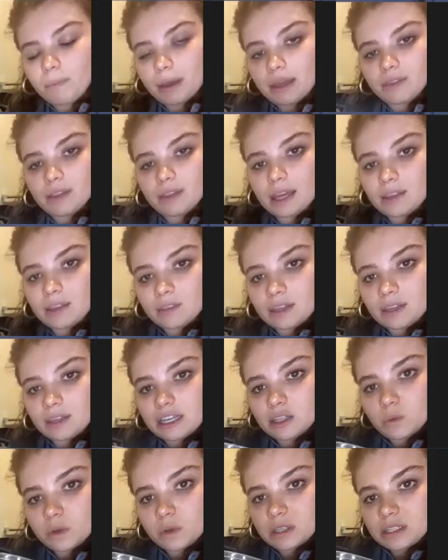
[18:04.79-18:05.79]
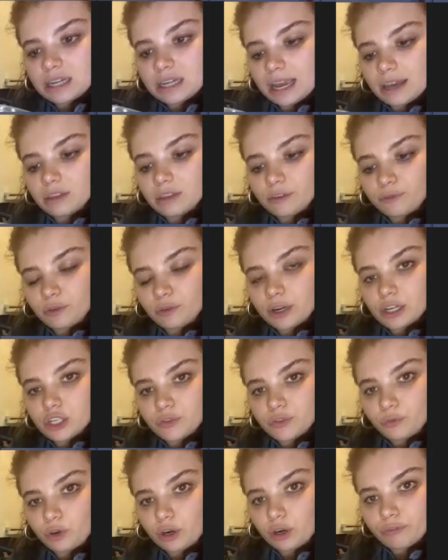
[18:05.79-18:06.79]
And then these will stay in the fridge
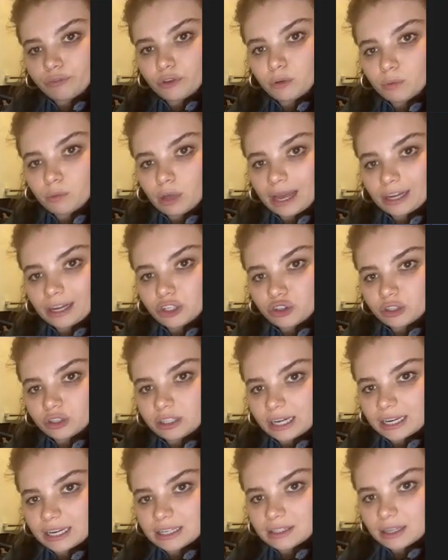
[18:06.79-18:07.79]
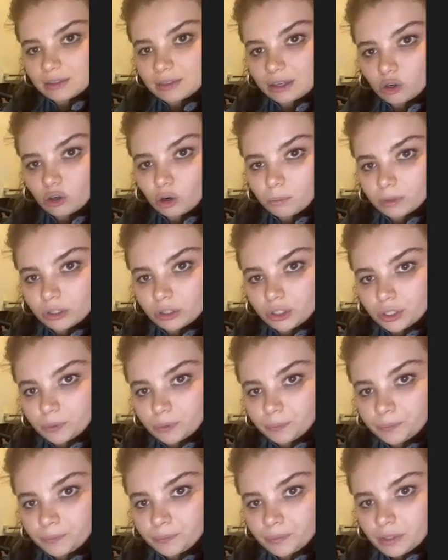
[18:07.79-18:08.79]
for a few extra days than they normally do,
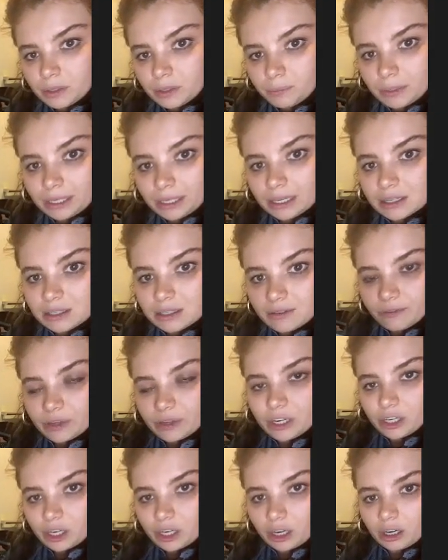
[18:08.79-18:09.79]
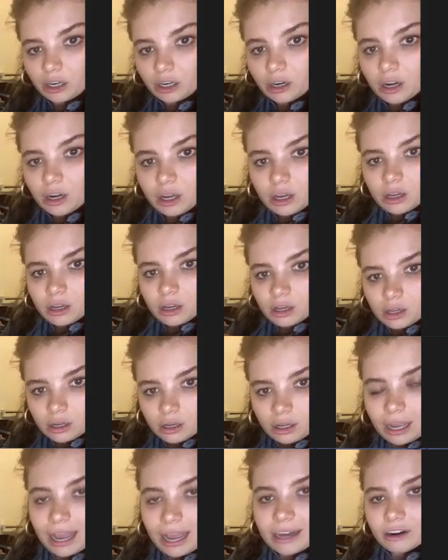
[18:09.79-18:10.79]
because the vinegar
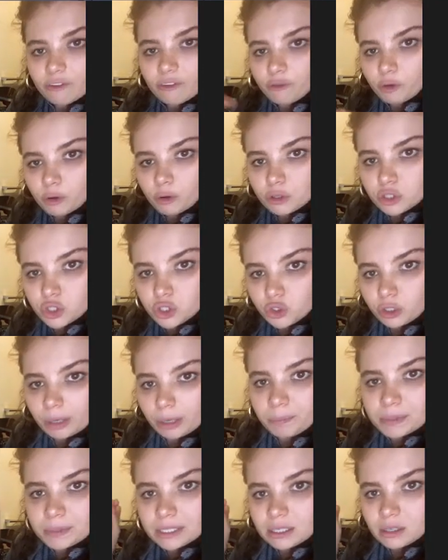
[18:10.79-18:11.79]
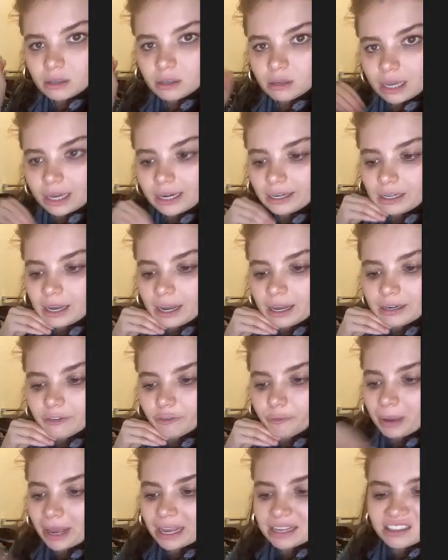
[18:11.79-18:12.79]
kind of strips any kind of
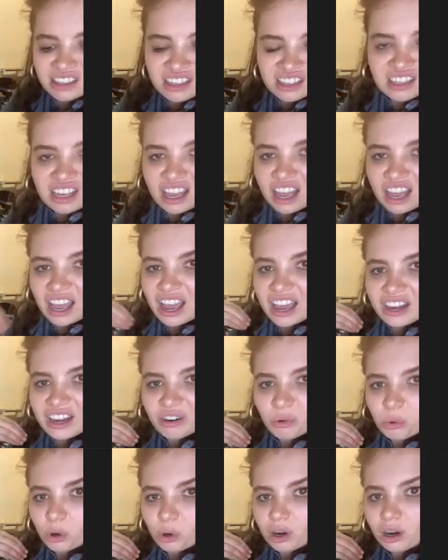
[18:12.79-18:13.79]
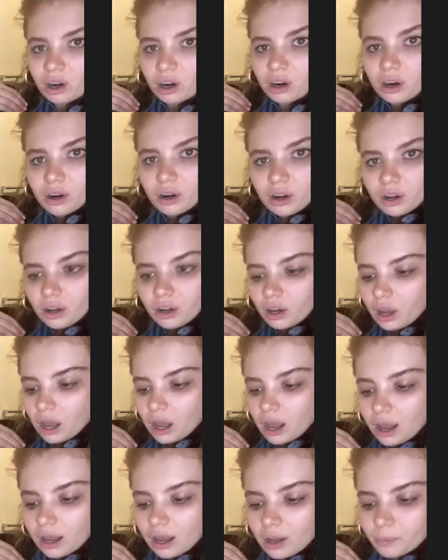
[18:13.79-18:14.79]
pesticide or
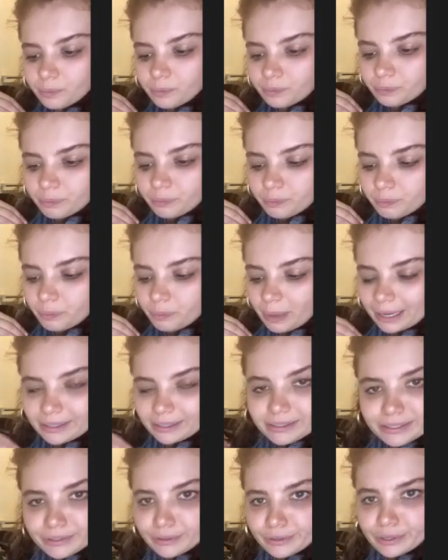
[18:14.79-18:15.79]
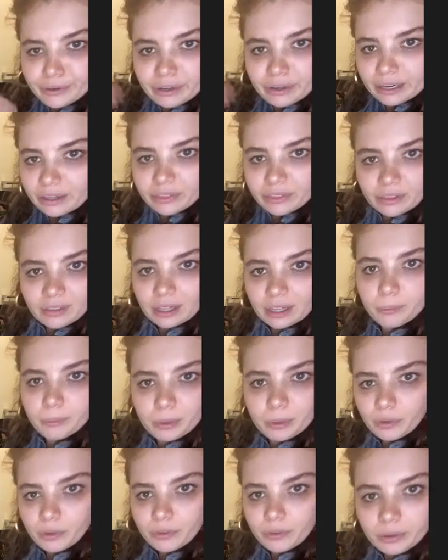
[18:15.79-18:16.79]
bacteria or anything that could be
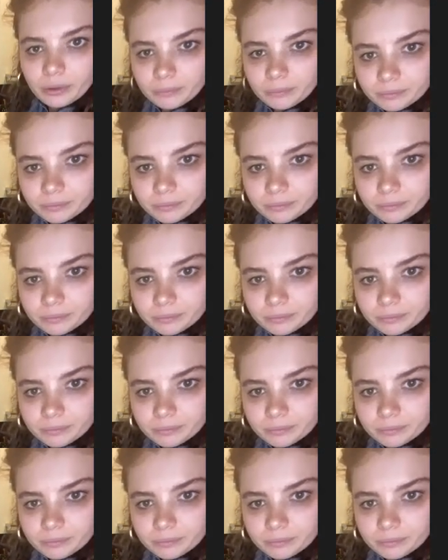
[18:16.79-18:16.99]
on there.